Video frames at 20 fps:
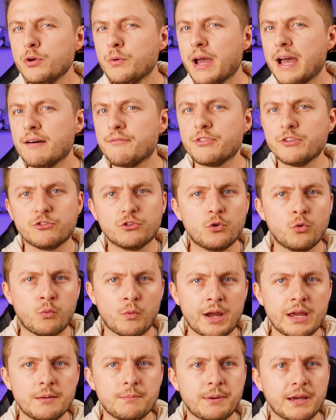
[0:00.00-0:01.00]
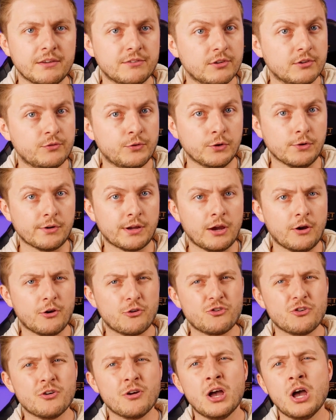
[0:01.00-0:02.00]
you have this great basis for your
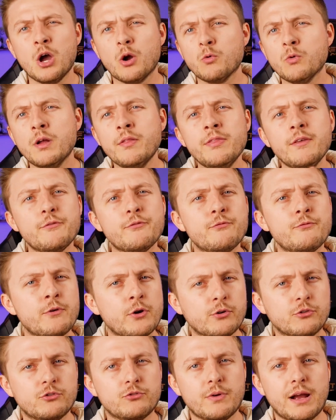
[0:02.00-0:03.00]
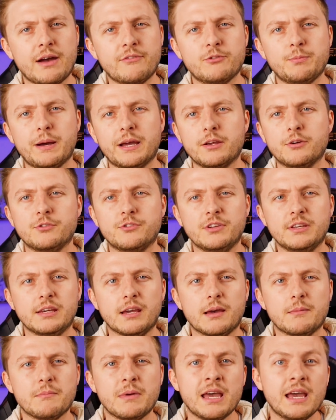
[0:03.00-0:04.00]
character, run the first draft by your
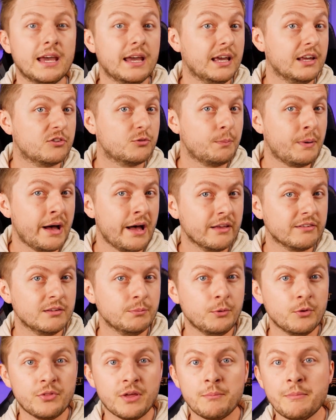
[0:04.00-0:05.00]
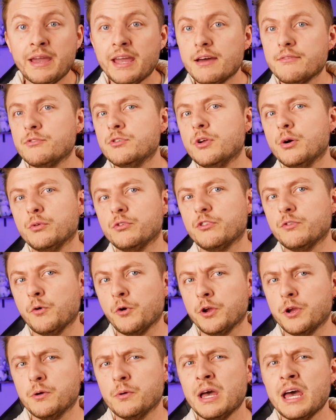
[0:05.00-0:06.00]
DM. It's possible they may have notes
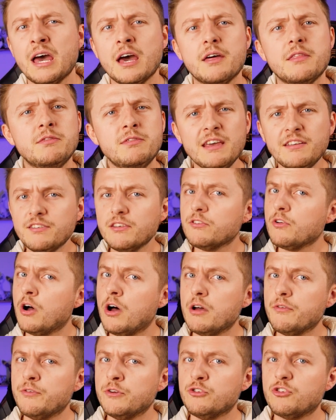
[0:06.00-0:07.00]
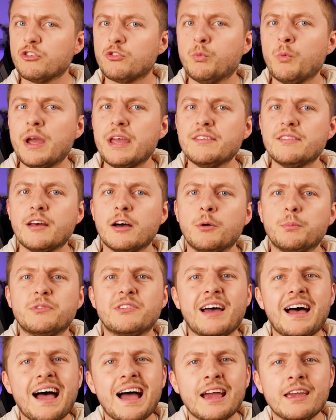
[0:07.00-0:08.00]
for you. This is often just ways to help
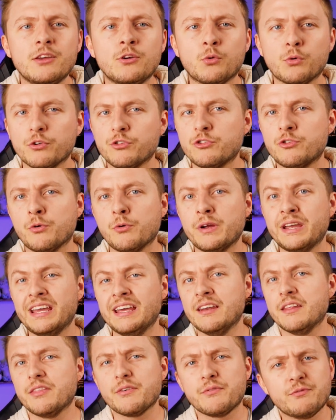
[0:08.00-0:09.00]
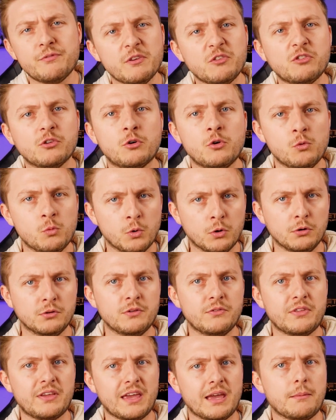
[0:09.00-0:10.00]
tie your story into the physical
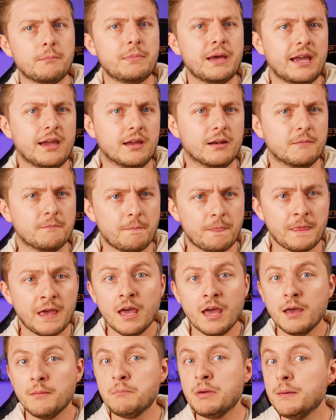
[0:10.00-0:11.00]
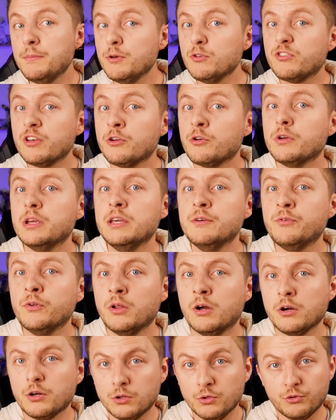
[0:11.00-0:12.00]
world of the campaign. Maybe you said your evil
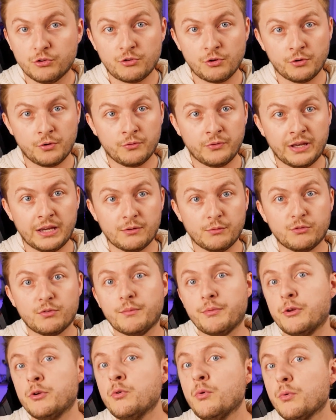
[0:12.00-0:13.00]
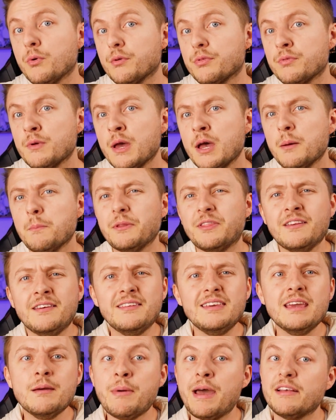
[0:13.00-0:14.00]
uncle who stole your land was from the north, but the
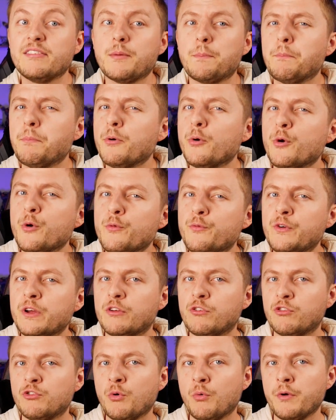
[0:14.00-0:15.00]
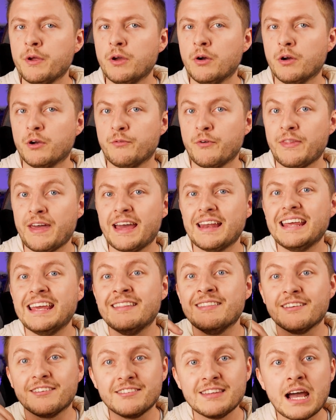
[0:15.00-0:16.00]
DM has a perfect story hook for that
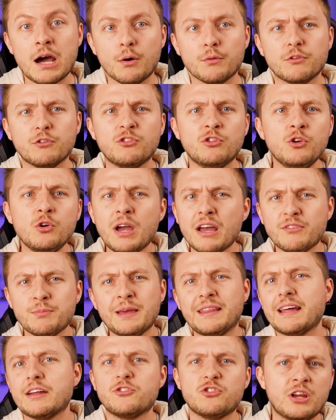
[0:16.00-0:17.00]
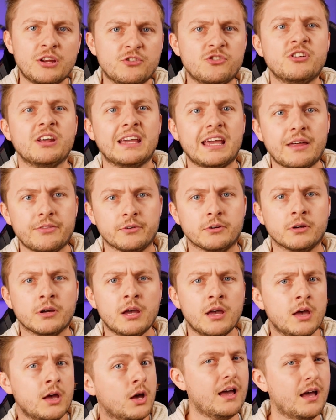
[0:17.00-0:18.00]
in the south, so you guys make that change together.
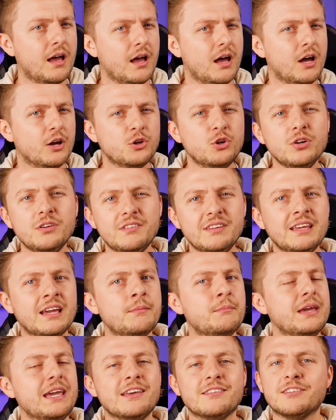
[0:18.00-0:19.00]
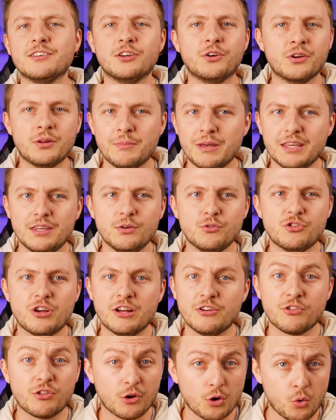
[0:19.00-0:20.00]
A good DM isn't going to make you
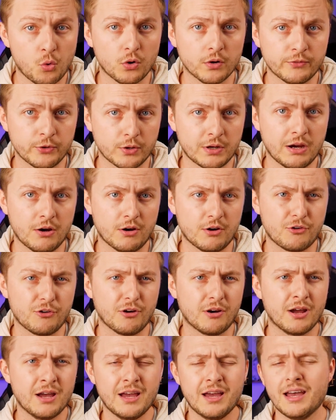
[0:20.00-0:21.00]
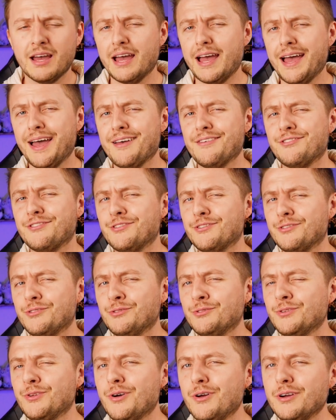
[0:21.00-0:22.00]
change the core of your character, as
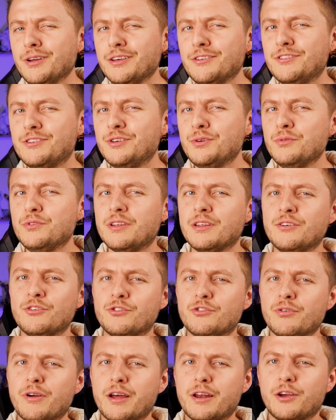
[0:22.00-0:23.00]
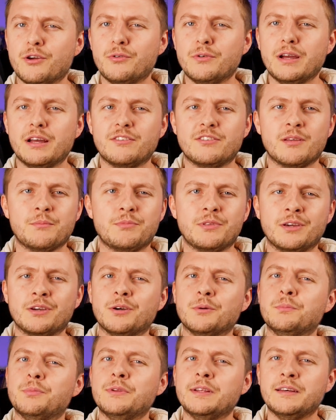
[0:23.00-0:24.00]
long as you didn't try to create something
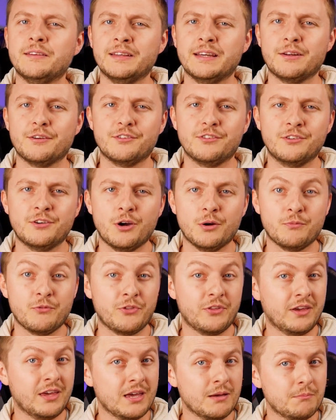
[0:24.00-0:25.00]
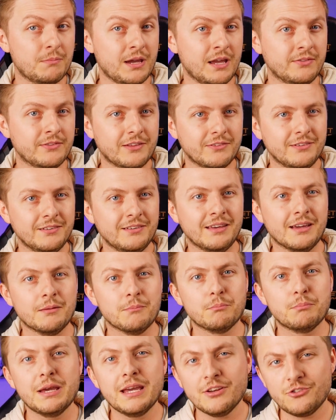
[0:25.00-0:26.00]
completely out of scope for the campaign that the
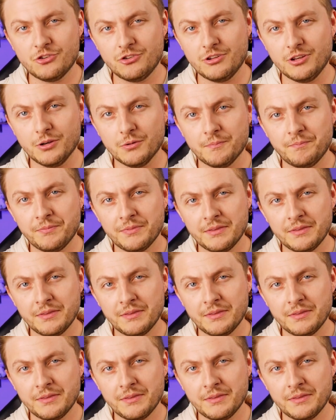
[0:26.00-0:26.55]
DM pitched you.